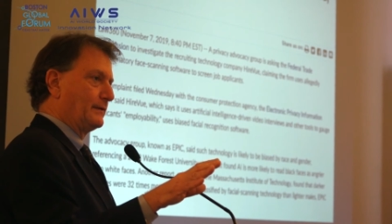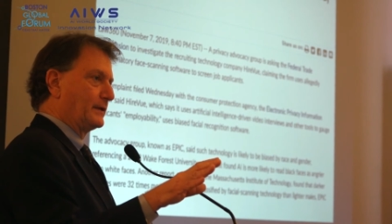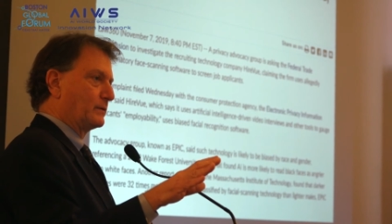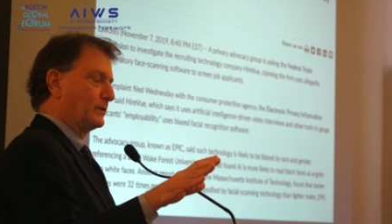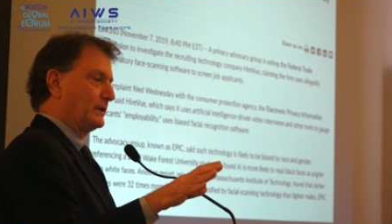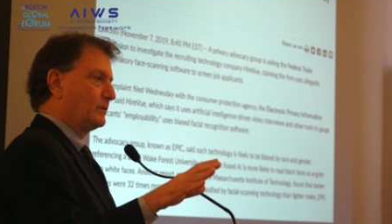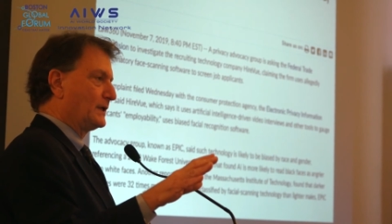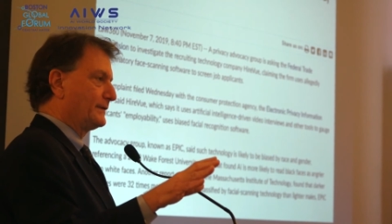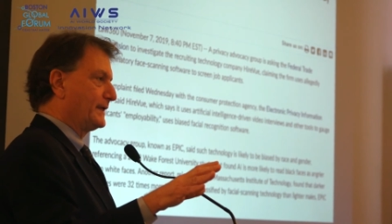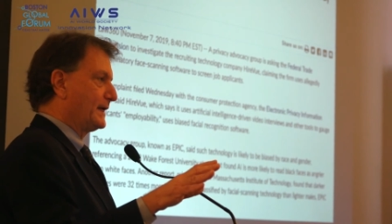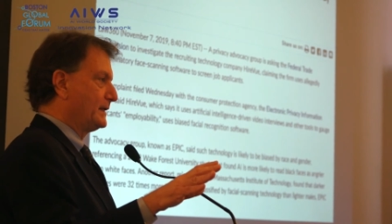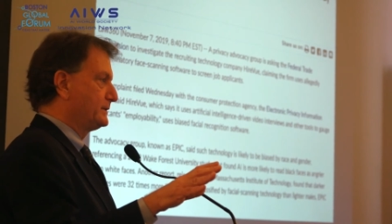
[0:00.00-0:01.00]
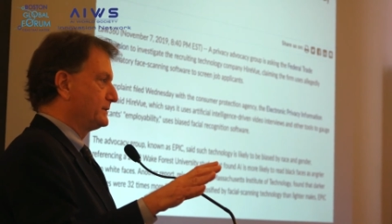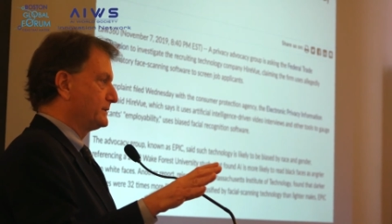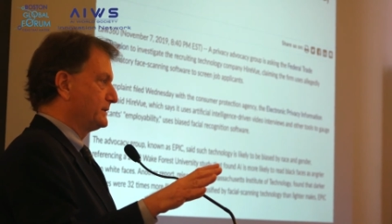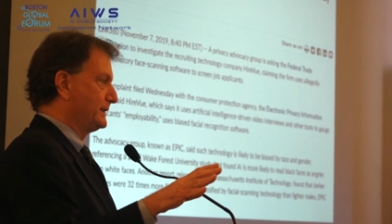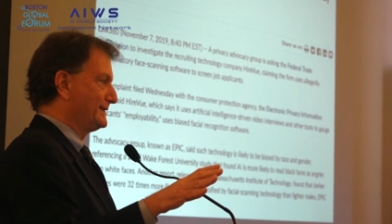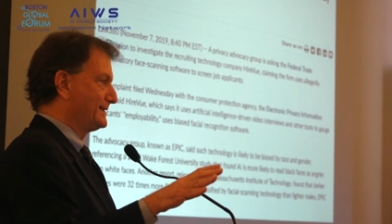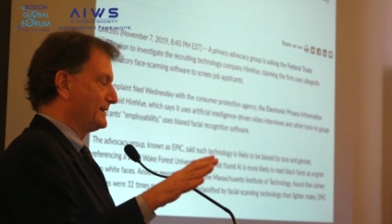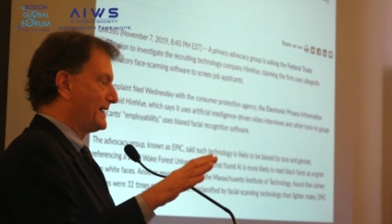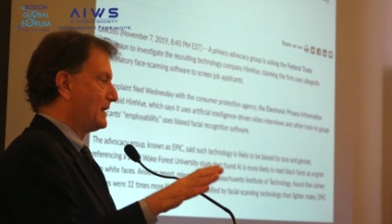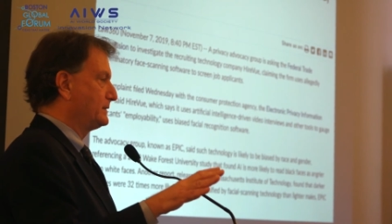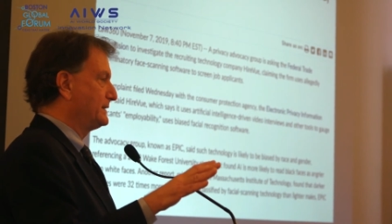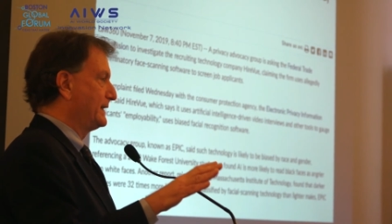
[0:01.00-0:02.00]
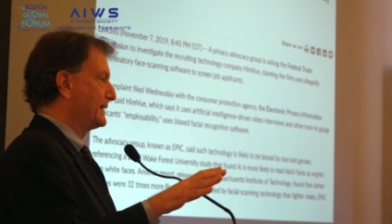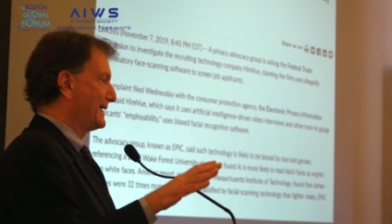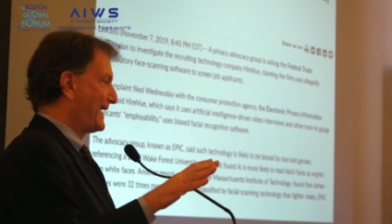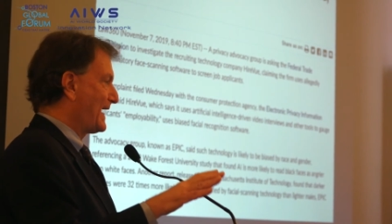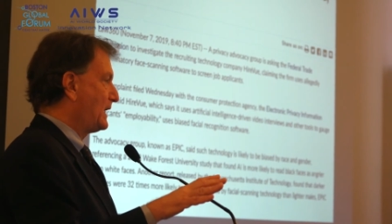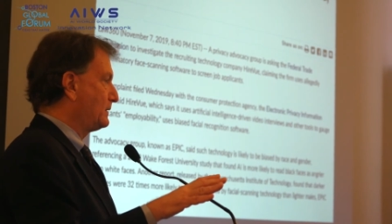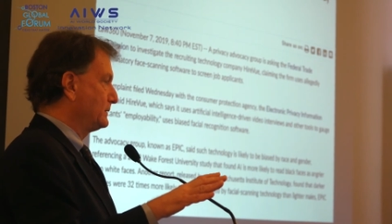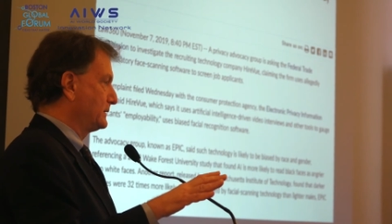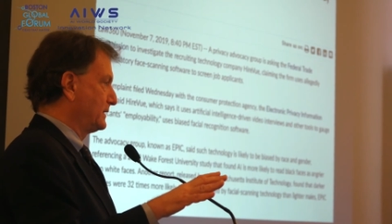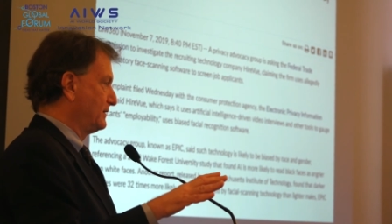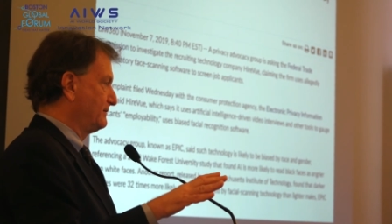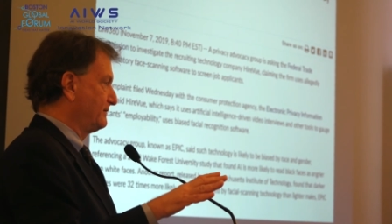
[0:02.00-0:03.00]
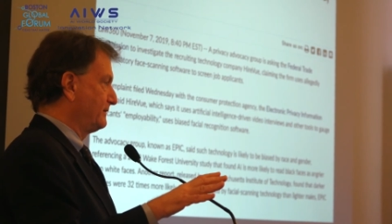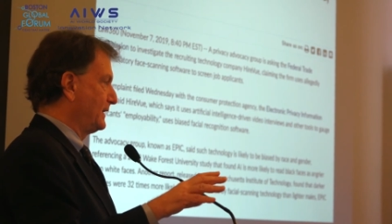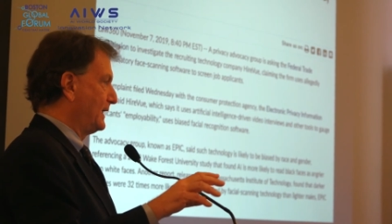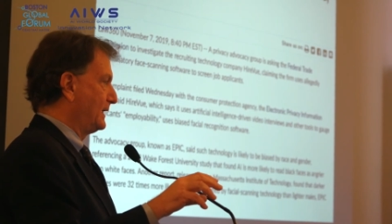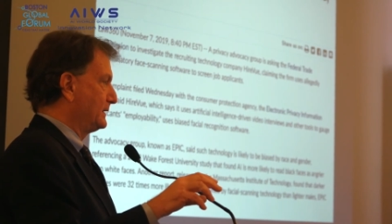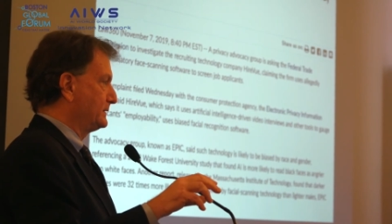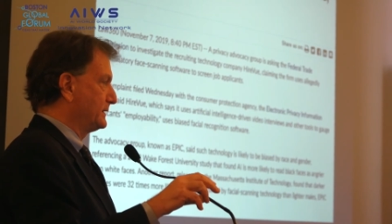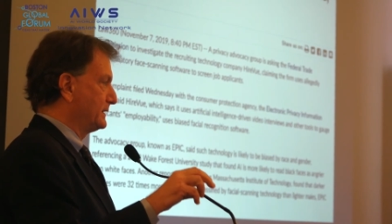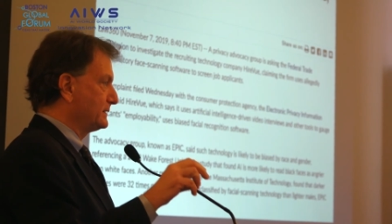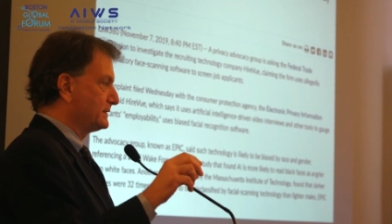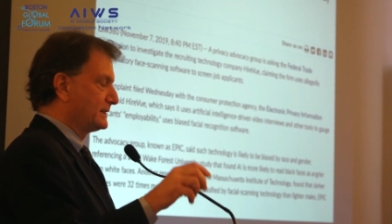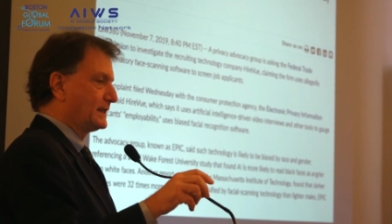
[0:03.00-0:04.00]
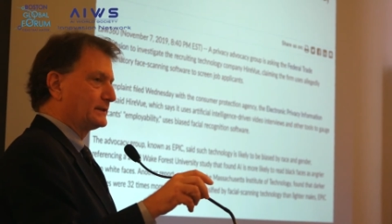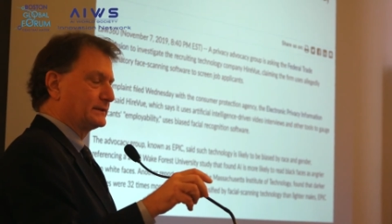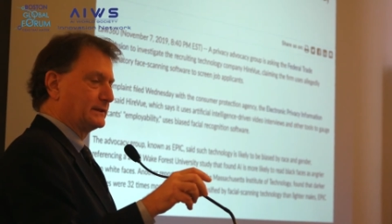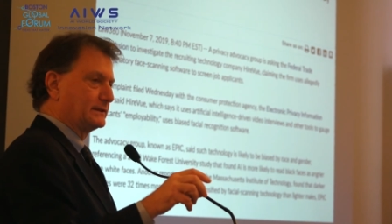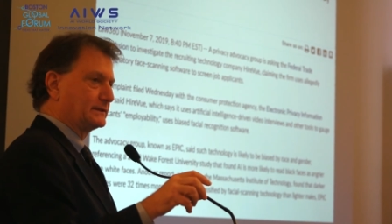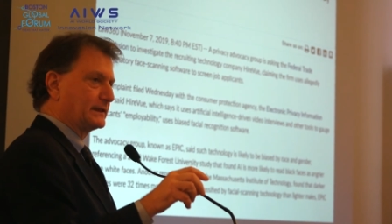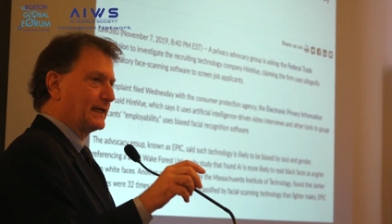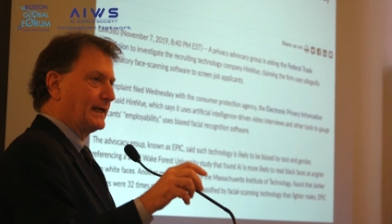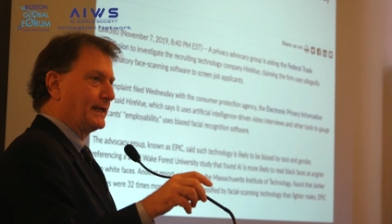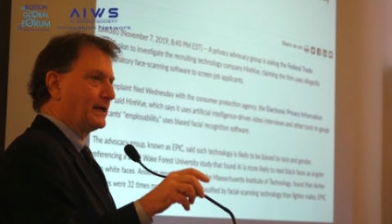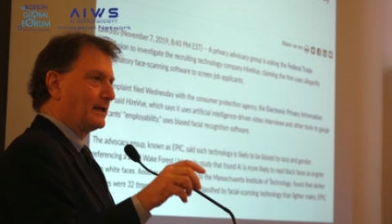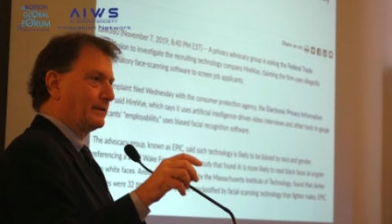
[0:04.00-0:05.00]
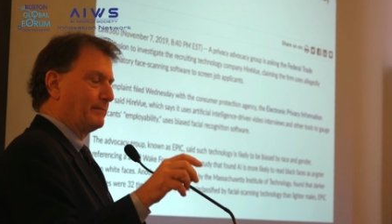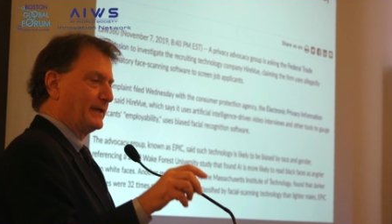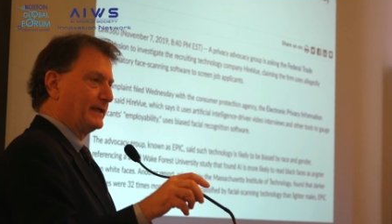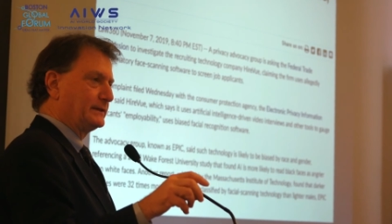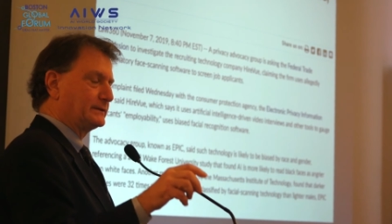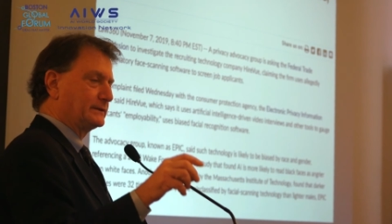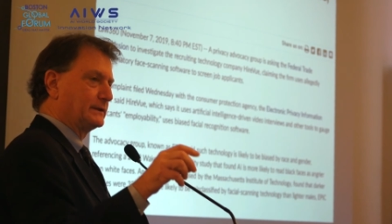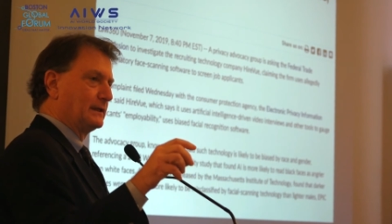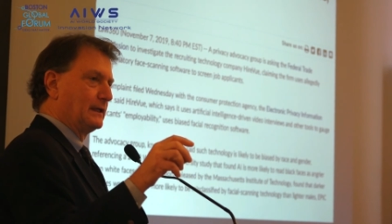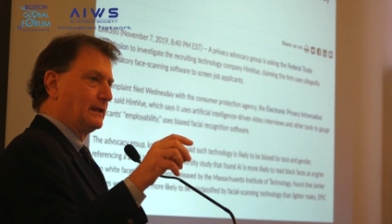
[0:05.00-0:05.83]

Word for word: that we want the agency to now take account of as it assesses AI-based